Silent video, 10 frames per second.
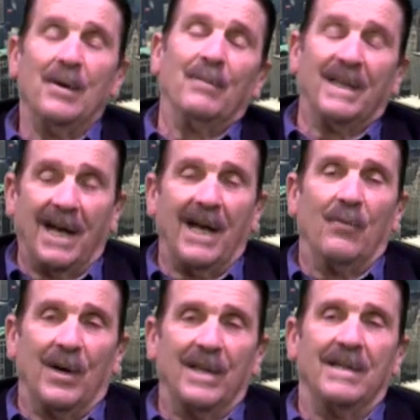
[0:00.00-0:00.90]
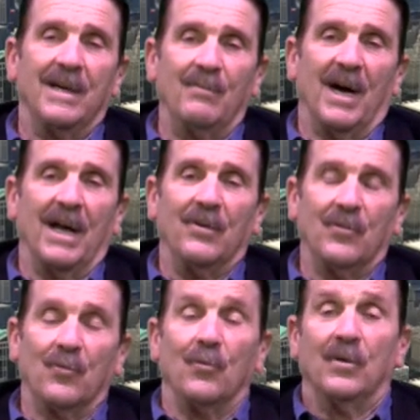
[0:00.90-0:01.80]
But then I went and did my
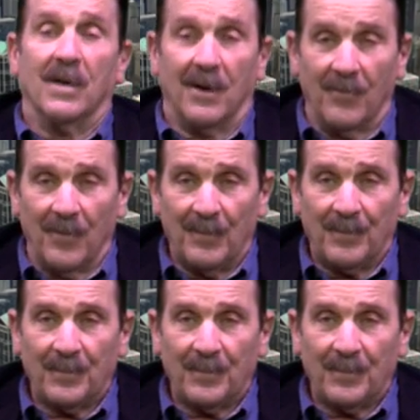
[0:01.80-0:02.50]
true love,